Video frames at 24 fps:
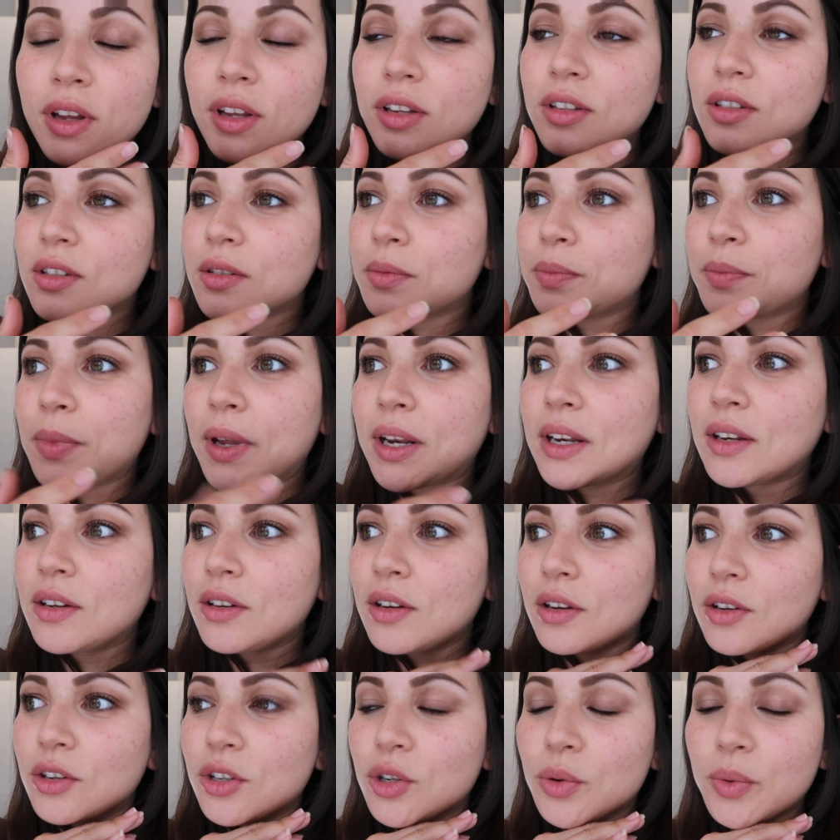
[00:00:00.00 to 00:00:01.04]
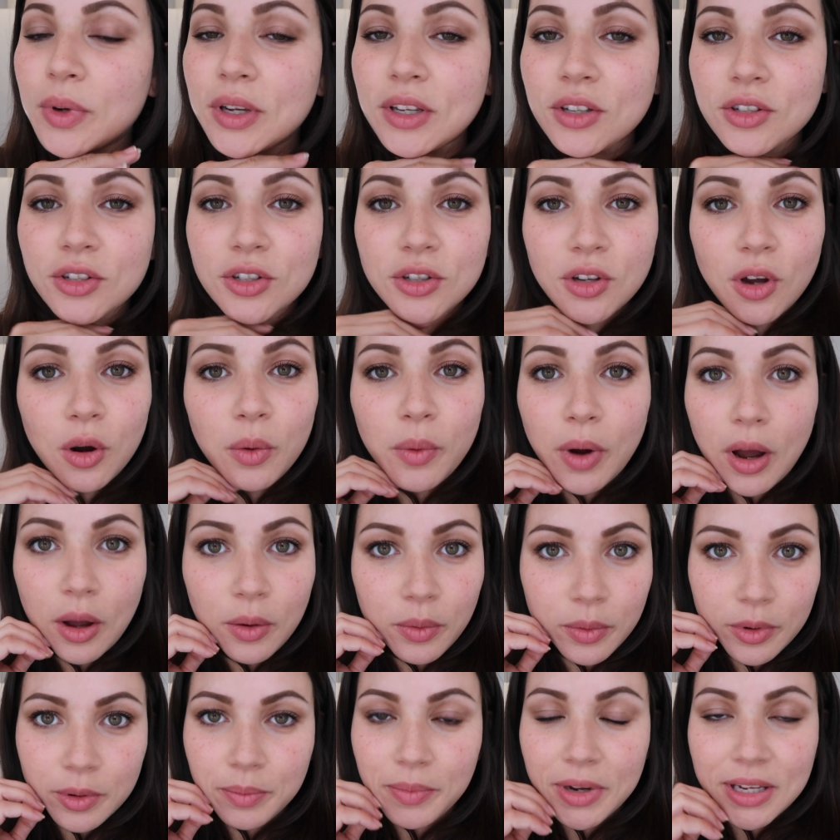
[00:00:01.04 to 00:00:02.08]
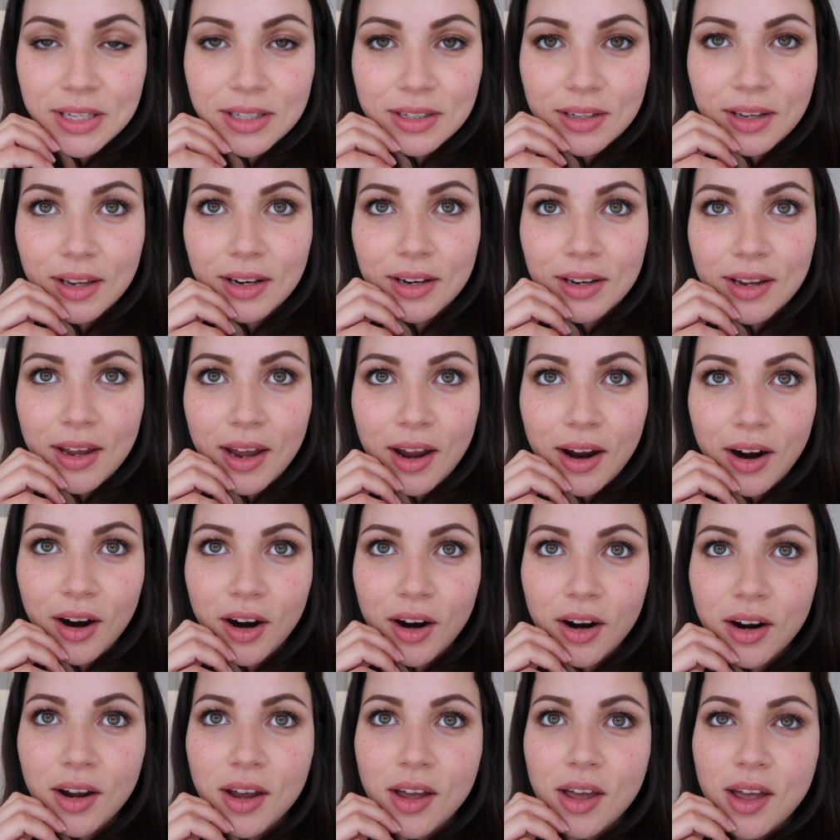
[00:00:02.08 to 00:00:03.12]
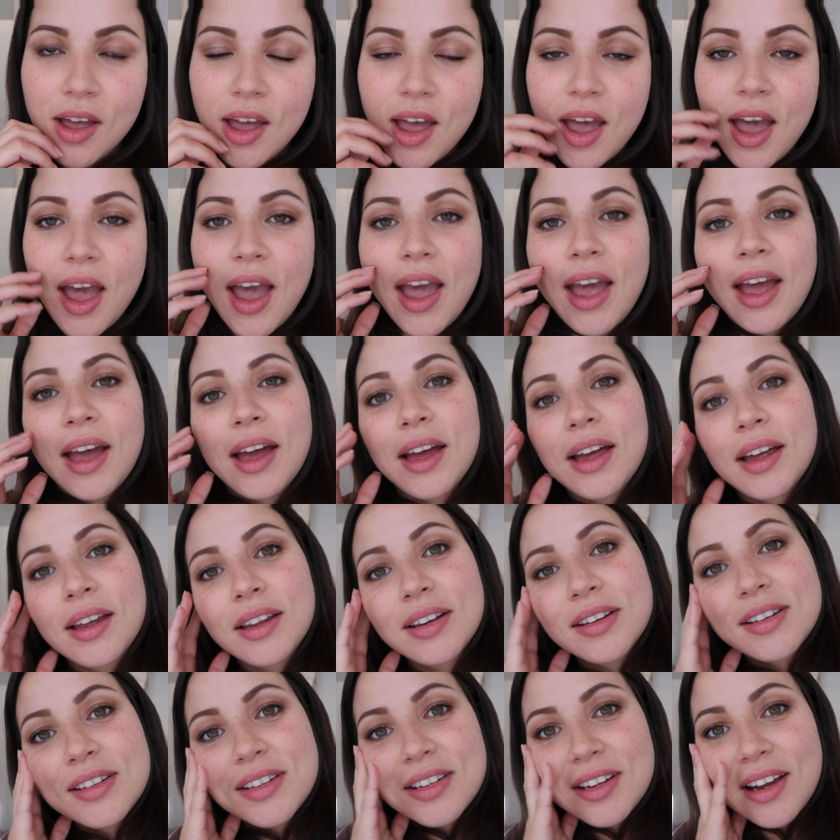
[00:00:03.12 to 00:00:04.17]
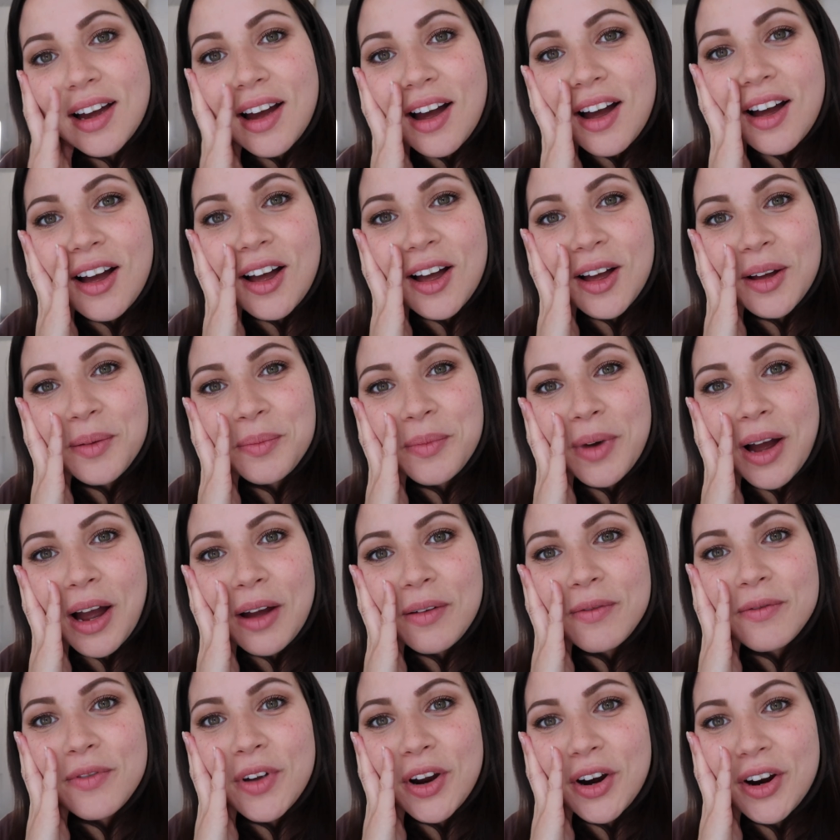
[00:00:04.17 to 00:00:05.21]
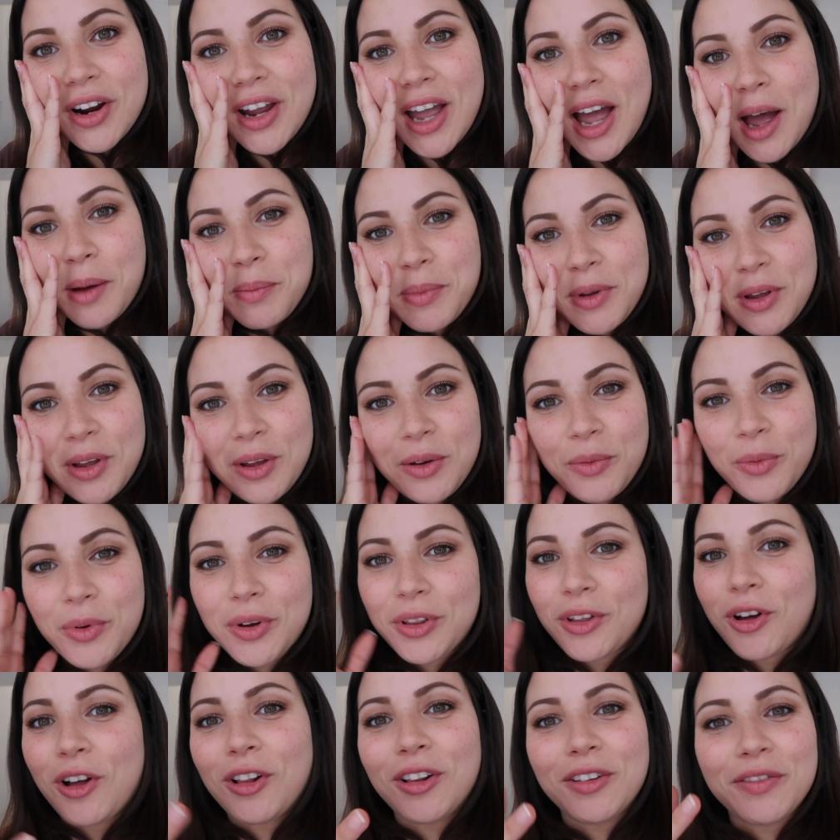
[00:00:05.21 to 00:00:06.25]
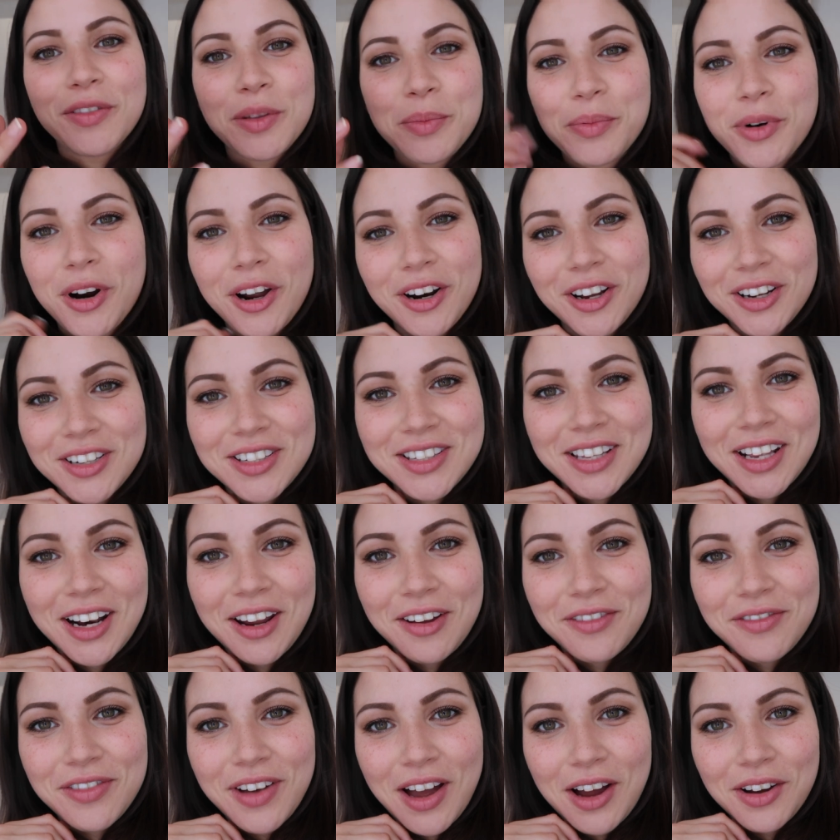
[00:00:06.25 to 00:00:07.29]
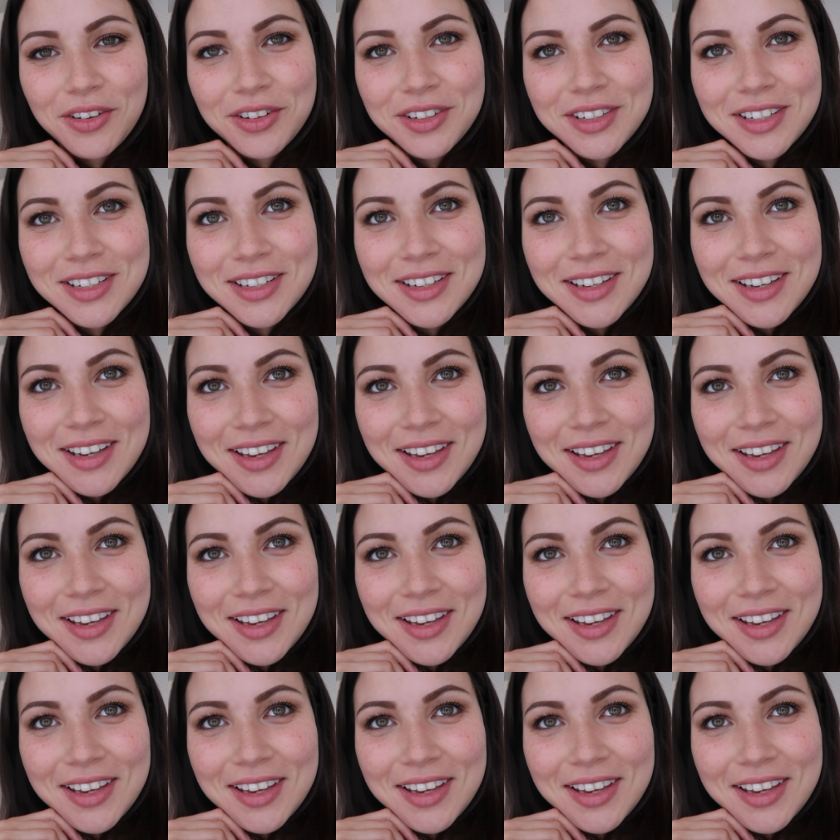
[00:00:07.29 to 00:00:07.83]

It's been doing so well with my skincare and um, I'm very happy with all of the products that I've found.